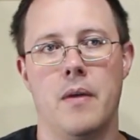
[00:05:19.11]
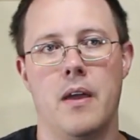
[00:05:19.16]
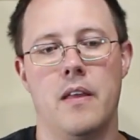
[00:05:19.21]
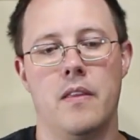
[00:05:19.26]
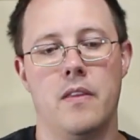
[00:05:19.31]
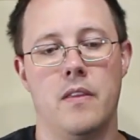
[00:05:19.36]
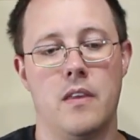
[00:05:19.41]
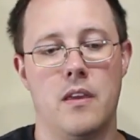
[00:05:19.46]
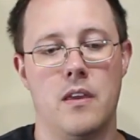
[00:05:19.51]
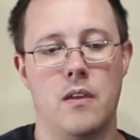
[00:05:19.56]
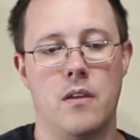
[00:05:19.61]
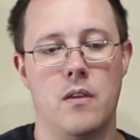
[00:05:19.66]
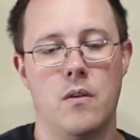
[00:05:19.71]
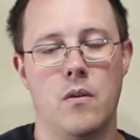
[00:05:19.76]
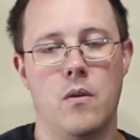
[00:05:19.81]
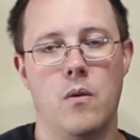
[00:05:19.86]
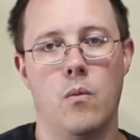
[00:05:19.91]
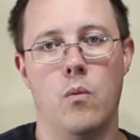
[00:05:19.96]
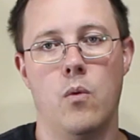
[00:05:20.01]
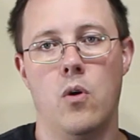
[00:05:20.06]
and the
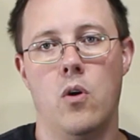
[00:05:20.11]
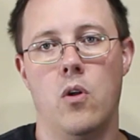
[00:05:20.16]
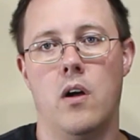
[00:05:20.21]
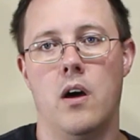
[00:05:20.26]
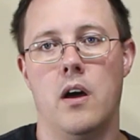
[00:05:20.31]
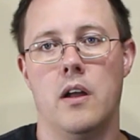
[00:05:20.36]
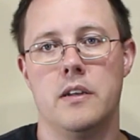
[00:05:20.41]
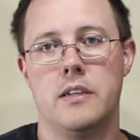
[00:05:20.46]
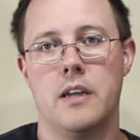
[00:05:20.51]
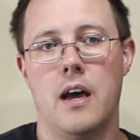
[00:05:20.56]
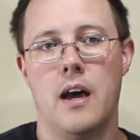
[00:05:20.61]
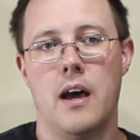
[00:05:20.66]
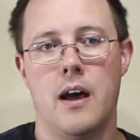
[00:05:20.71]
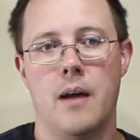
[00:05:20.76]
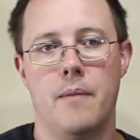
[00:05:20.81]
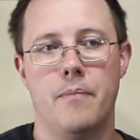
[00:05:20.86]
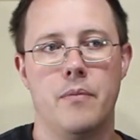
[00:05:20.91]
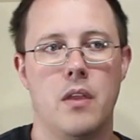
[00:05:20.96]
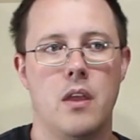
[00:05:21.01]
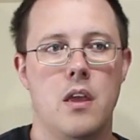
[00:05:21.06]
wool on
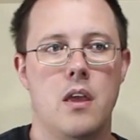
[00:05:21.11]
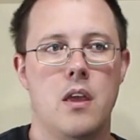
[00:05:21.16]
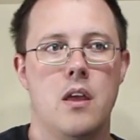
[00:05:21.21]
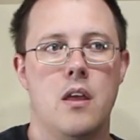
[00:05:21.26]
top,